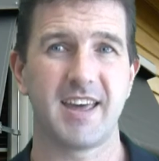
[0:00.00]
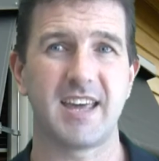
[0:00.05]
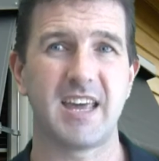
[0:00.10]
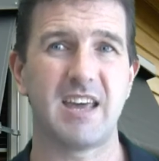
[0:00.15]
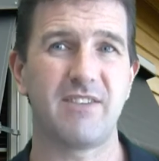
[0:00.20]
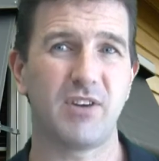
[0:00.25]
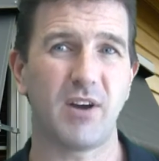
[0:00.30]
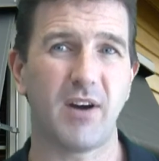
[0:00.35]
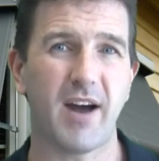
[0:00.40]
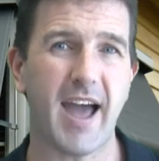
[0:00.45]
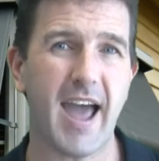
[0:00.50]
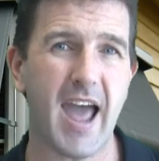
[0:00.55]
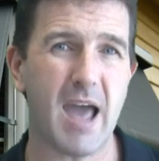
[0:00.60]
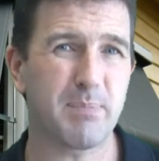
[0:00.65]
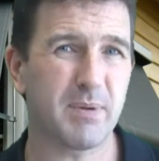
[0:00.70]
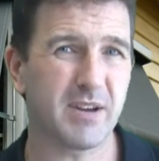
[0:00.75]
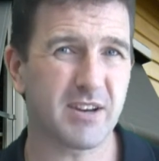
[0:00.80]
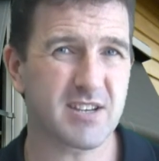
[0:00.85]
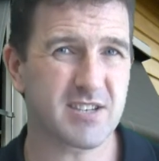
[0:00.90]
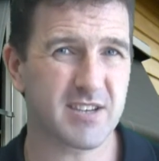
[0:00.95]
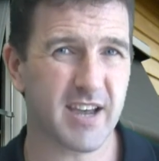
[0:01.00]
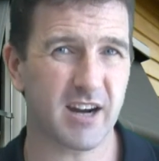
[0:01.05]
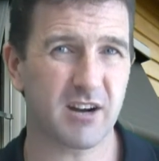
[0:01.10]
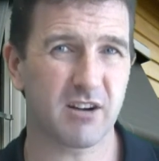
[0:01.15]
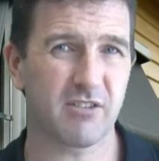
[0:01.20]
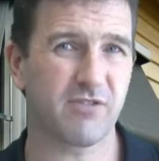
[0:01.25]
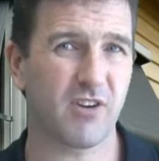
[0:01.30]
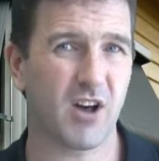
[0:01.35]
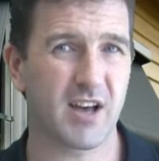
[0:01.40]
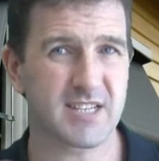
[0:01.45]
If you're happy to
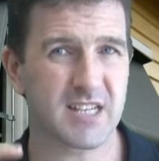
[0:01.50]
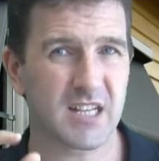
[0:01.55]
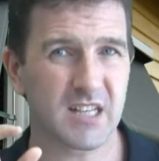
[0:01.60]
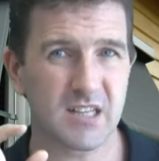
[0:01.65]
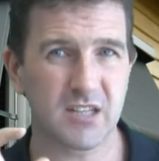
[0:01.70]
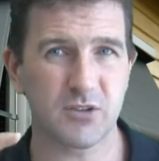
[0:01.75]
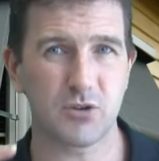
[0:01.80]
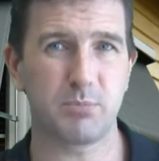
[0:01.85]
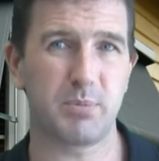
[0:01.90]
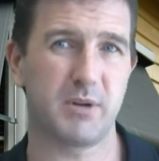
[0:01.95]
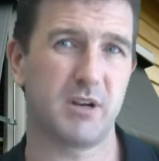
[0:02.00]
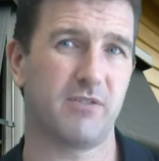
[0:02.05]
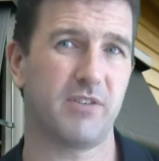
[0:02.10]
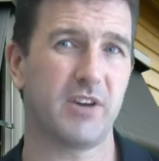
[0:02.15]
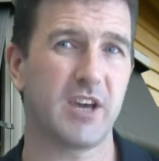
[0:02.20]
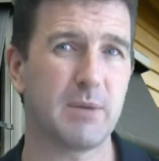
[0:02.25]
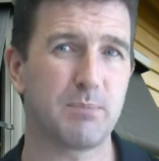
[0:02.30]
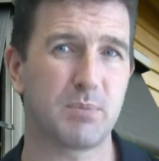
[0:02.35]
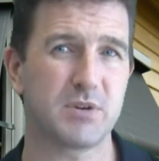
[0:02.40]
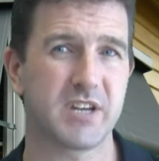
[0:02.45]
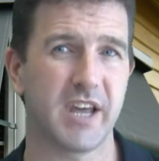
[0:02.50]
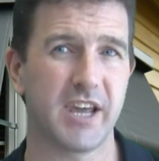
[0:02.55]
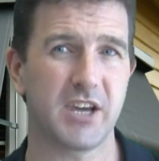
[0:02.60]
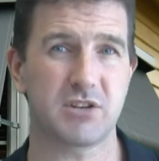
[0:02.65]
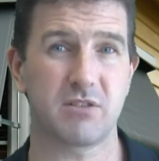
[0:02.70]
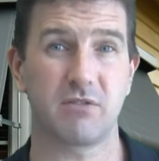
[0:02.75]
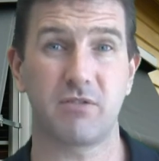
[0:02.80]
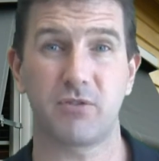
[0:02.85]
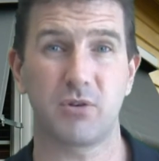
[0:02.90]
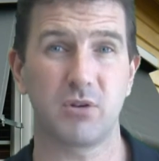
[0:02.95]
sacrifice a little bit of heat
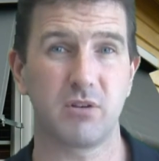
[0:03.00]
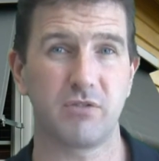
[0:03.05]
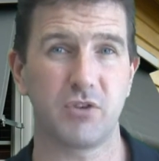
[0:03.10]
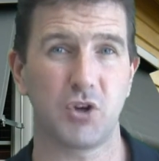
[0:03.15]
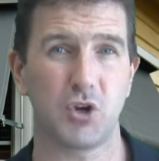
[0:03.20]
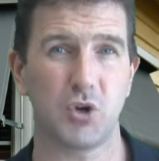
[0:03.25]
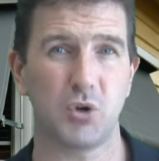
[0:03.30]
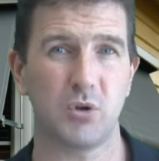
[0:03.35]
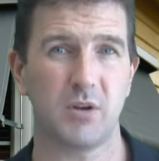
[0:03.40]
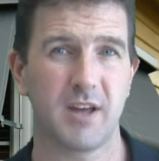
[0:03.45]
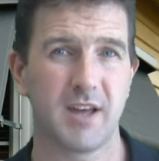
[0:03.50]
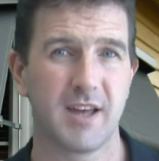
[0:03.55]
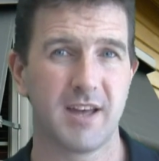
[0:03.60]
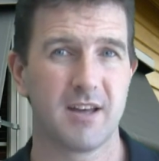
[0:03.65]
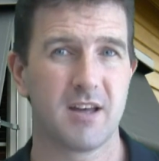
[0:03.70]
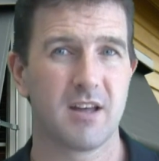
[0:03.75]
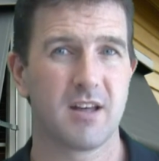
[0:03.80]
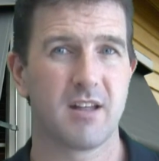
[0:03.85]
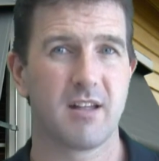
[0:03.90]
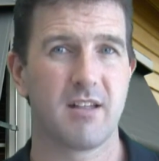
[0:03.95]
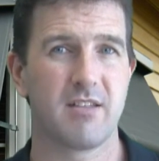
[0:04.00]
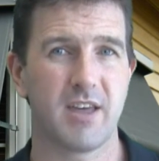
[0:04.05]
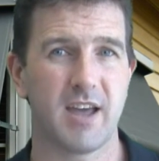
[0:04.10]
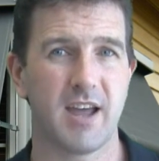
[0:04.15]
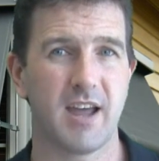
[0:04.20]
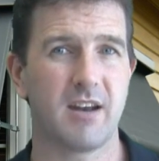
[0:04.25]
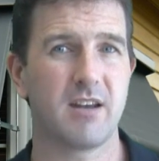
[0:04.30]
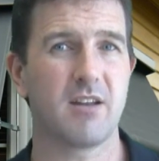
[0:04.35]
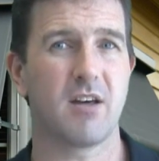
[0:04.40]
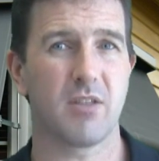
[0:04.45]
protection for a view,
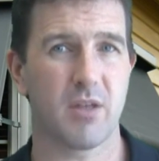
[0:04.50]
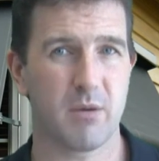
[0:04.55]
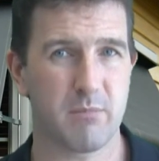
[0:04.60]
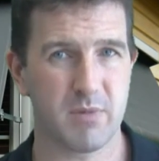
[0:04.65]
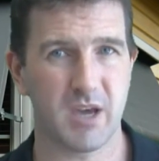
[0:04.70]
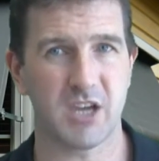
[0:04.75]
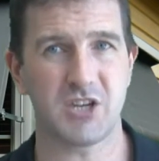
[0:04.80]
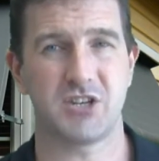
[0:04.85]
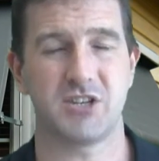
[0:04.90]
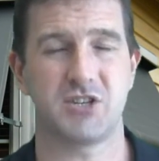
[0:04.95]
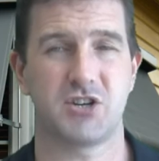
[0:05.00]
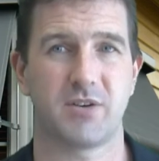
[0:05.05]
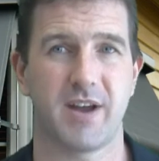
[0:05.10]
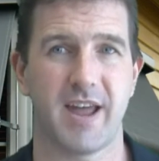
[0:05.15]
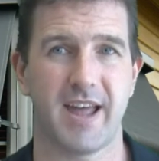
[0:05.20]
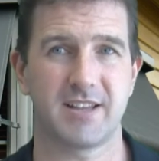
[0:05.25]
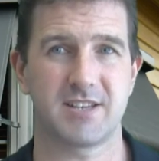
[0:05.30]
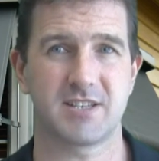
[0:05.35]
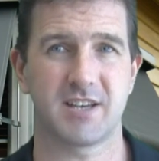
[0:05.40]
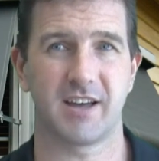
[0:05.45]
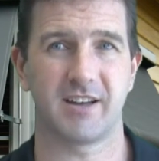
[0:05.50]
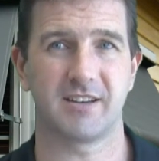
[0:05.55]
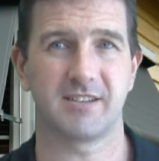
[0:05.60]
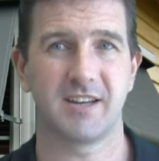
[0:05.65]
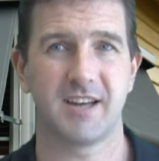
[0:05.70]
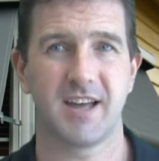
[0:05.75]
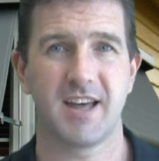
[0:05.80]
then the mesh is your answer.